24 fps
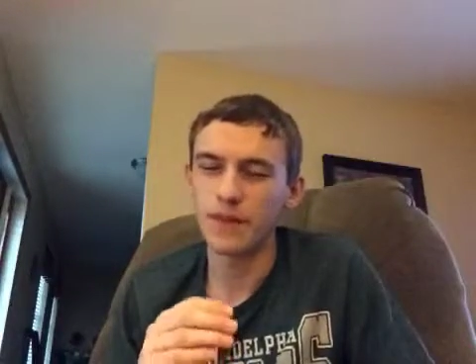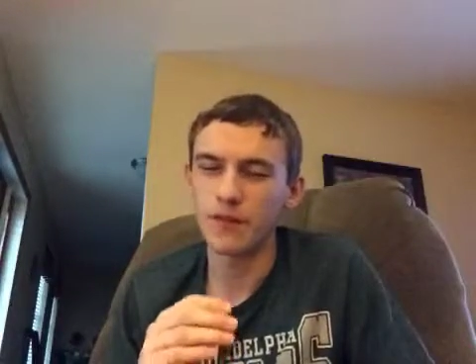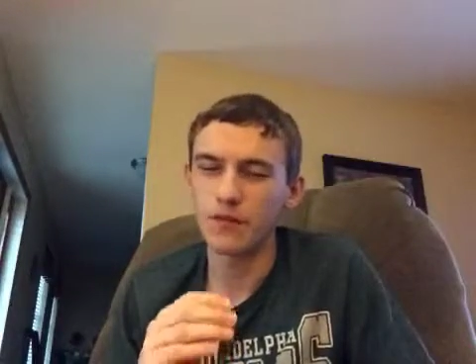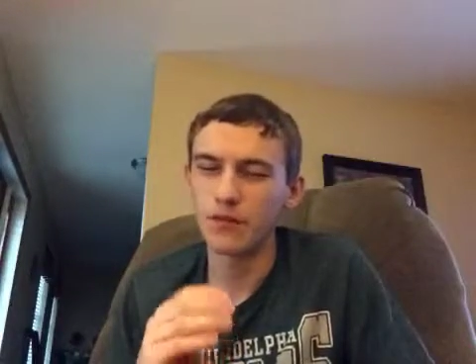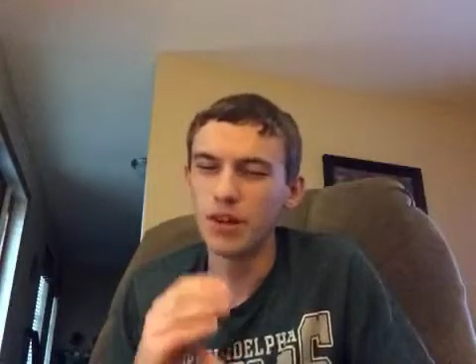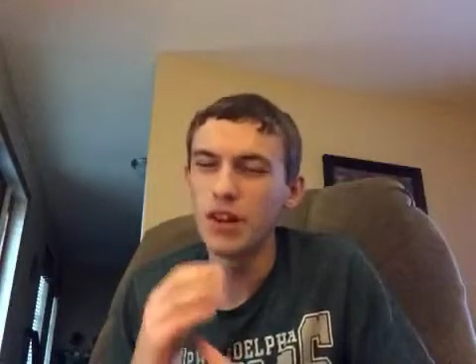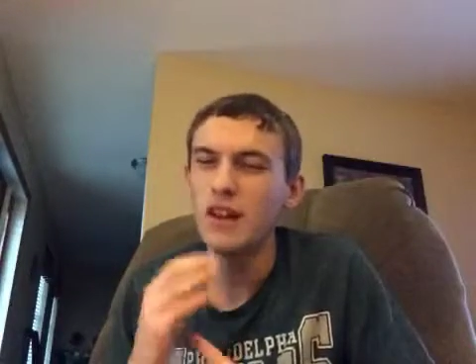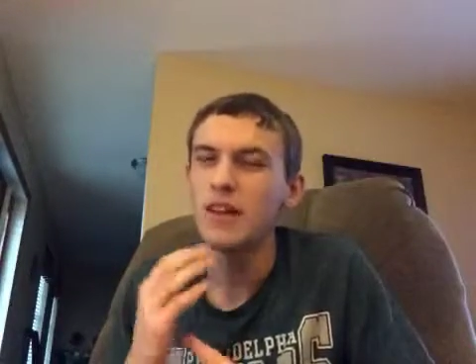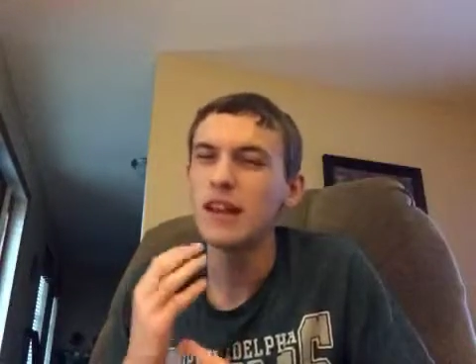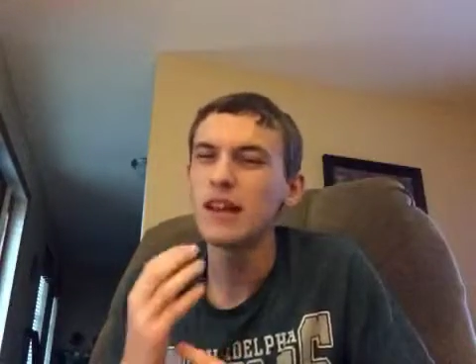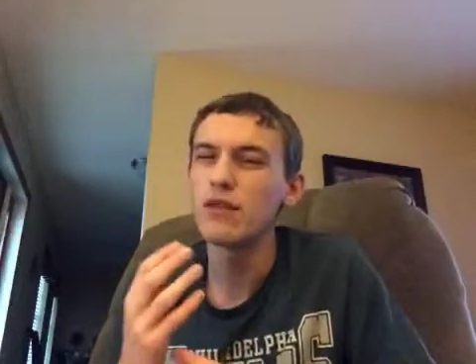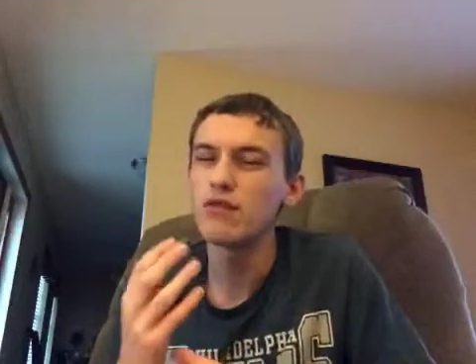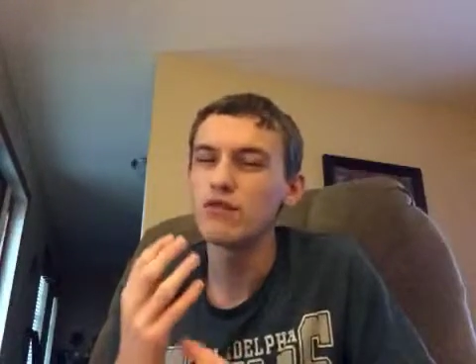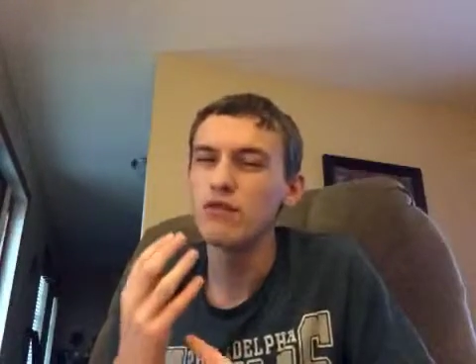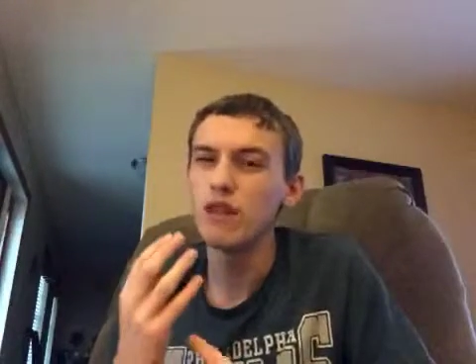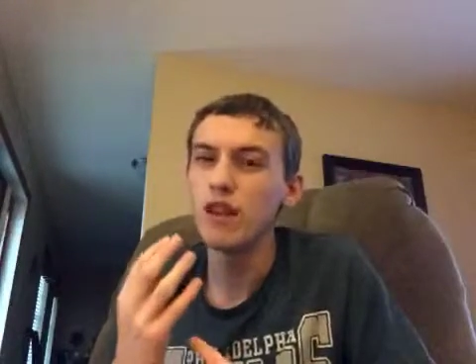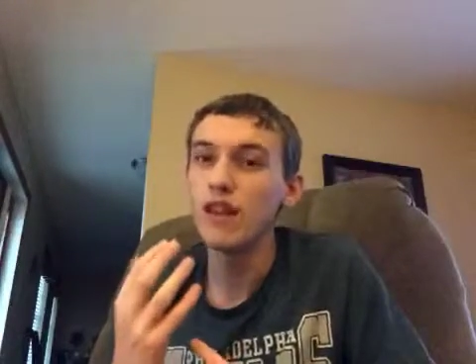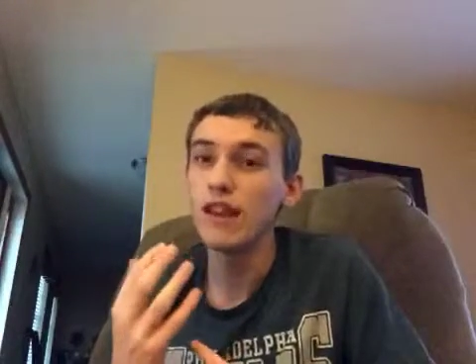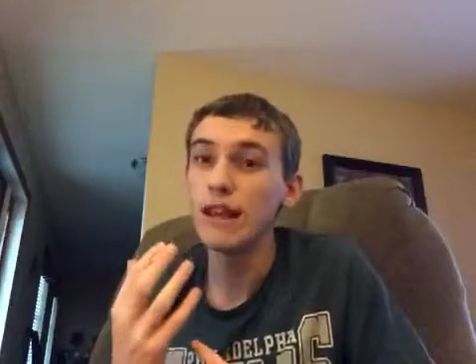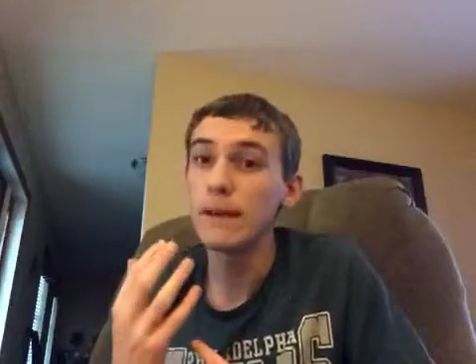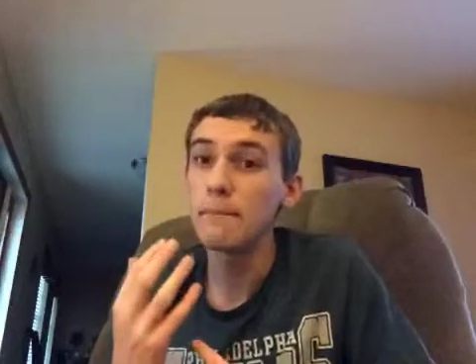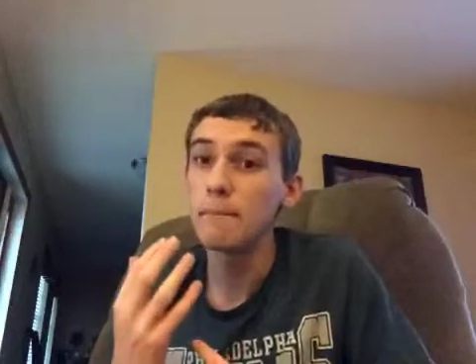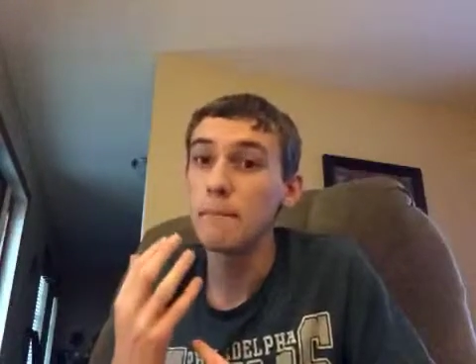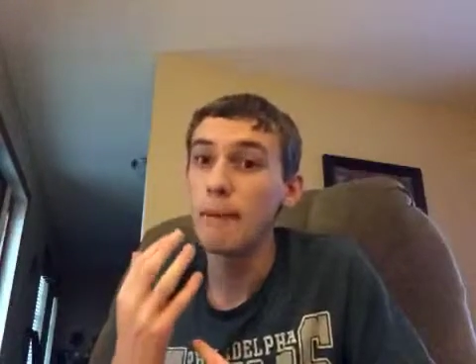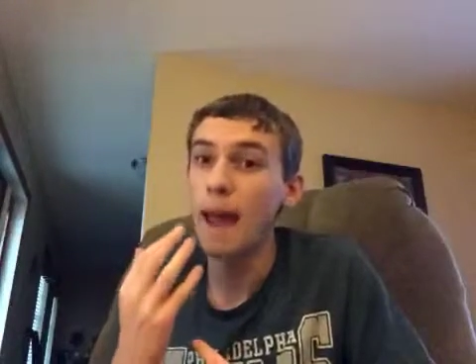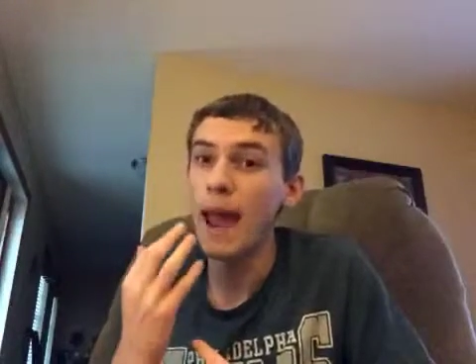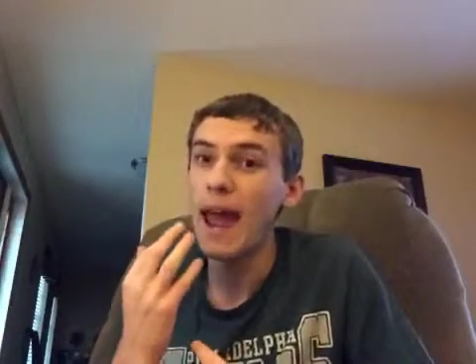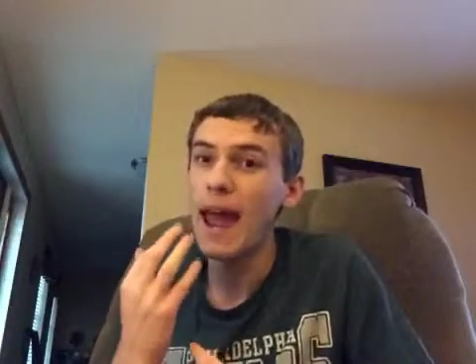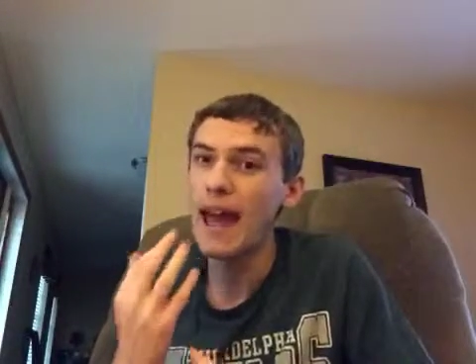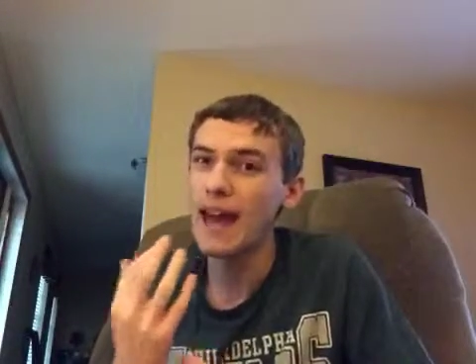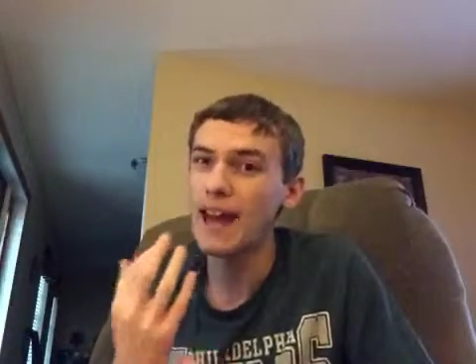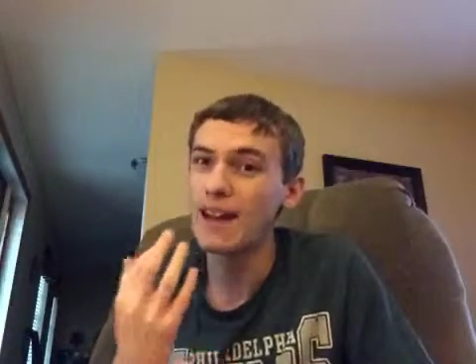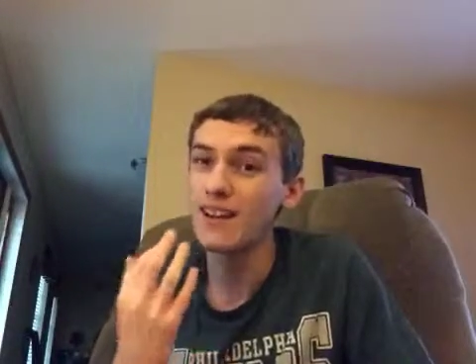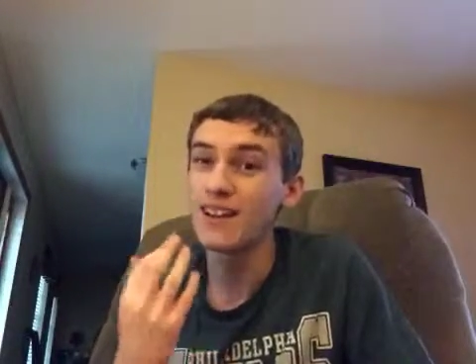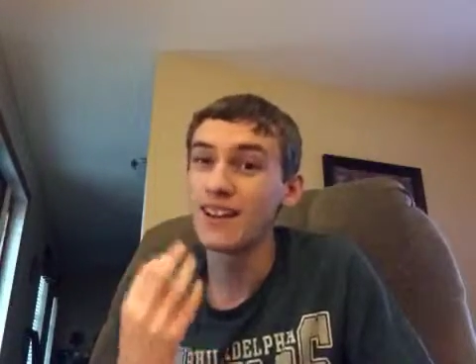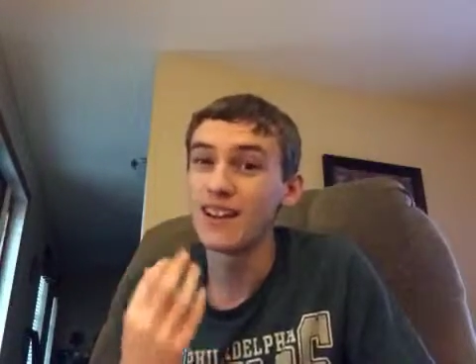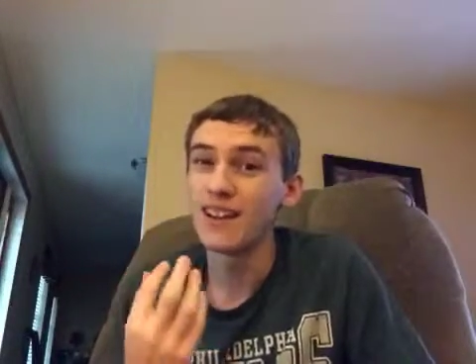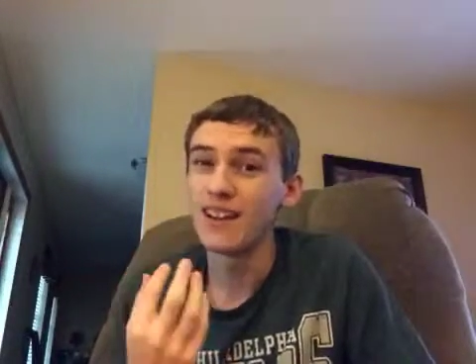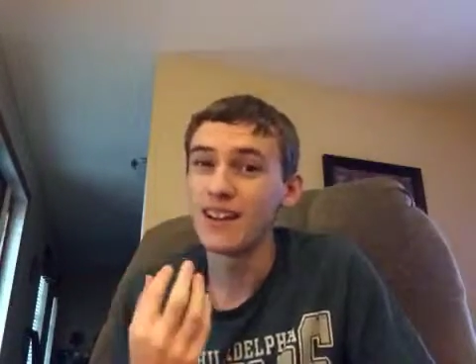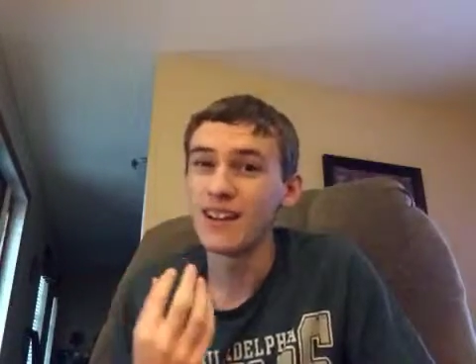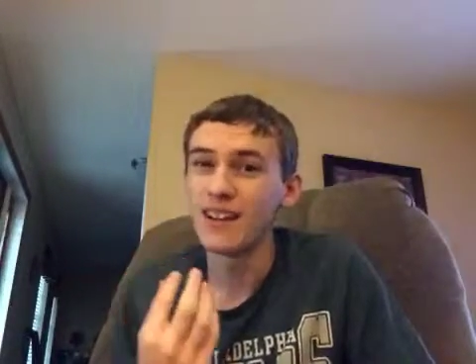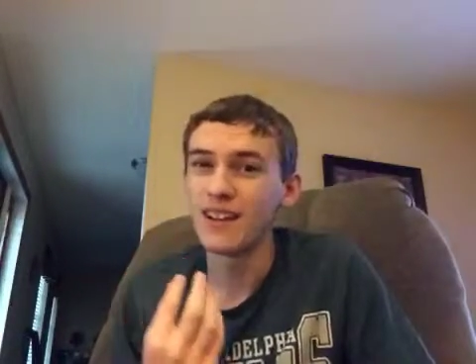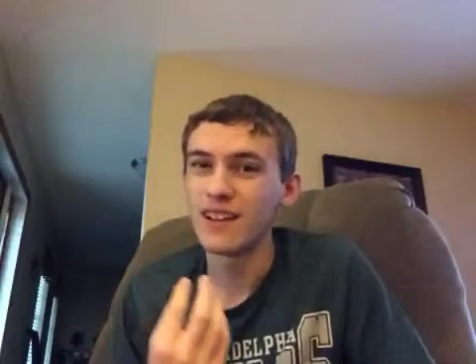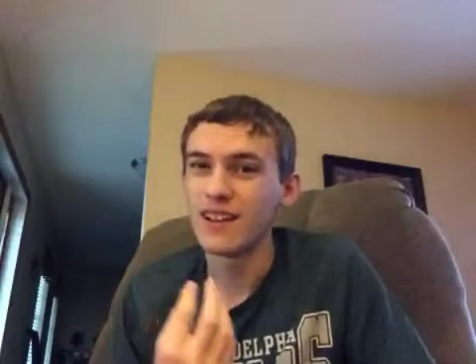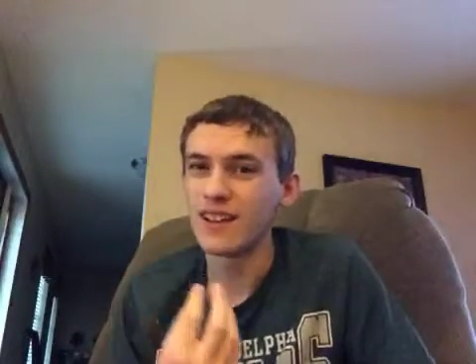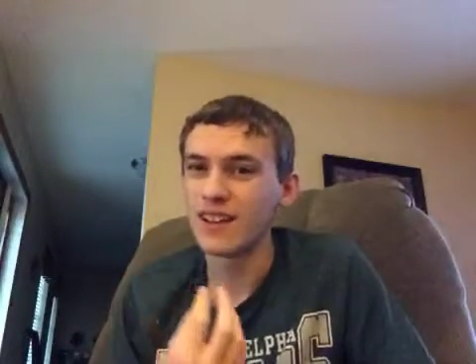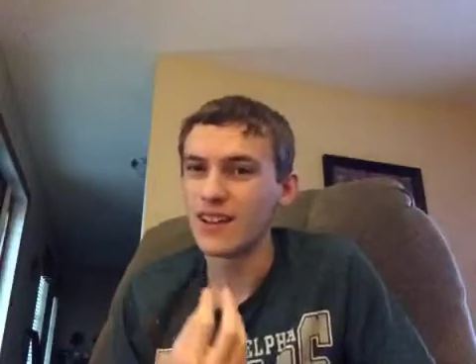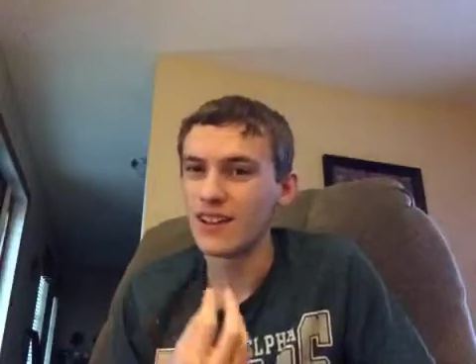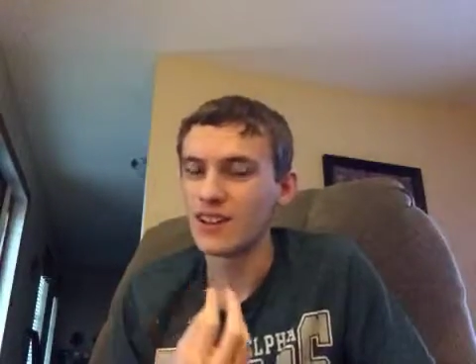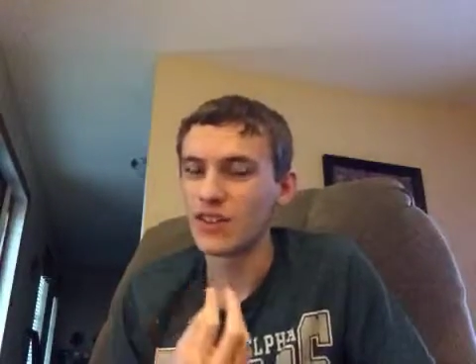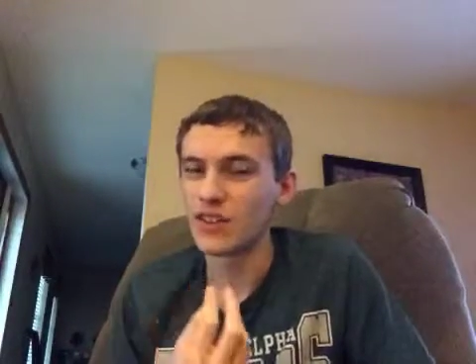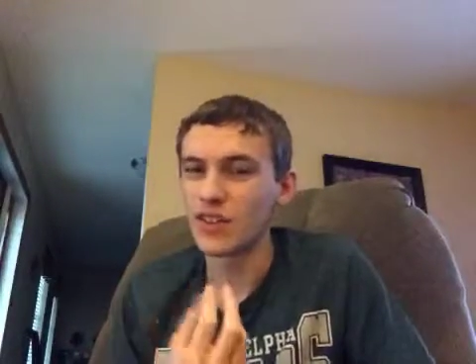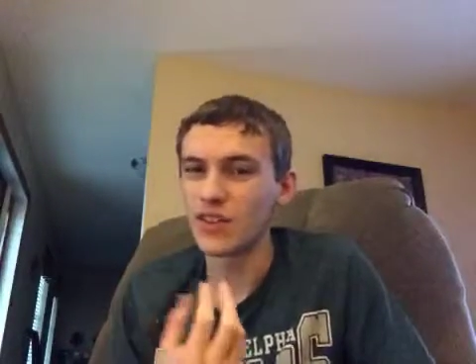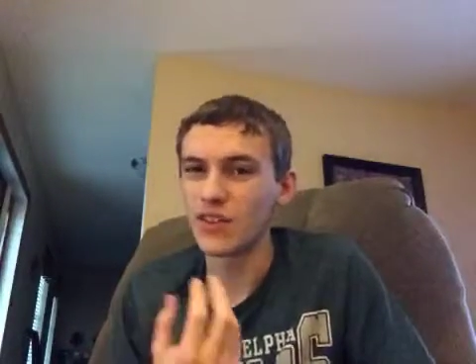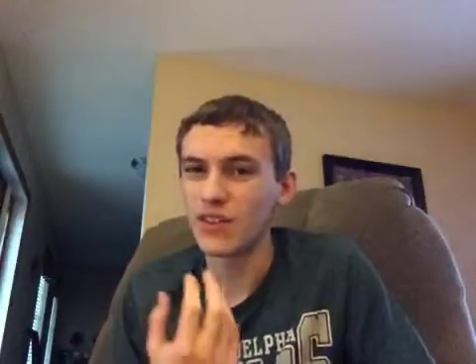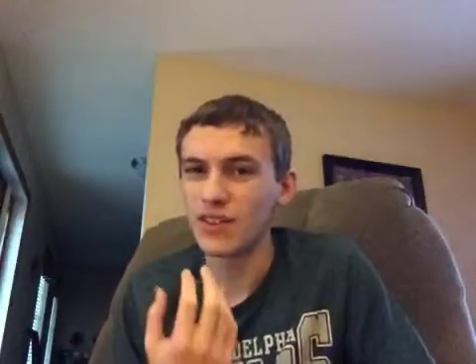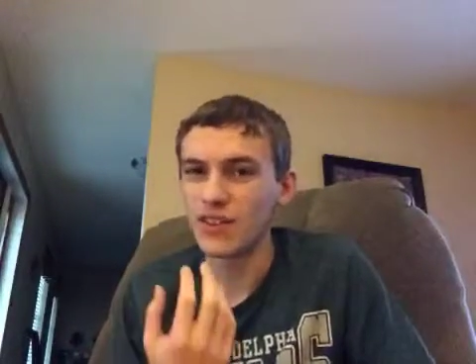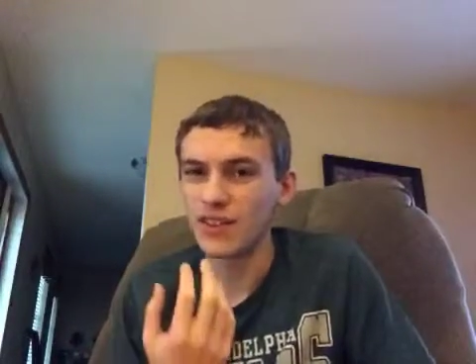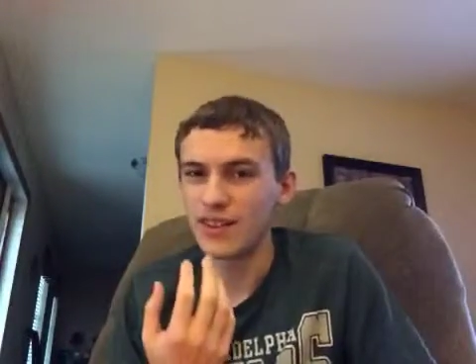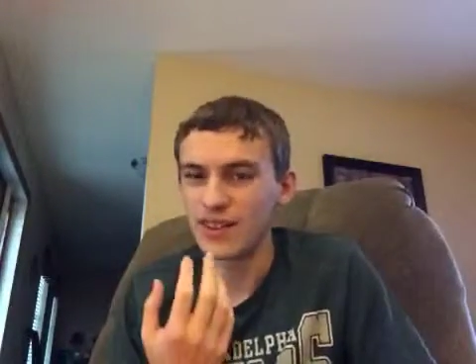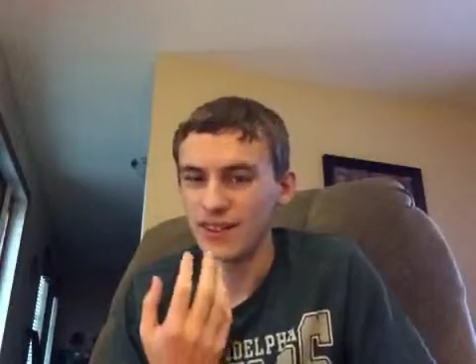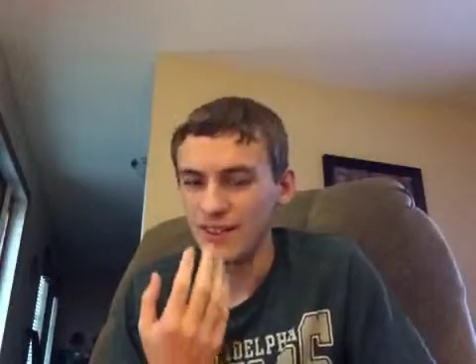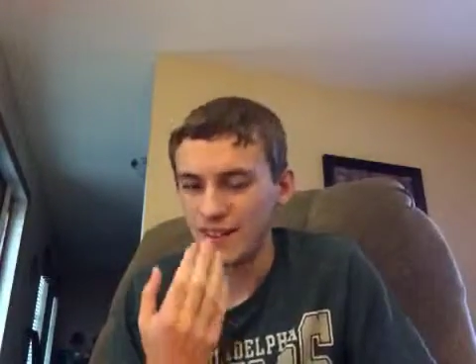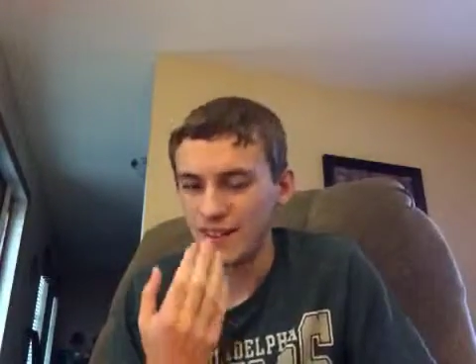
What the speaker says: really, really bad. It's just,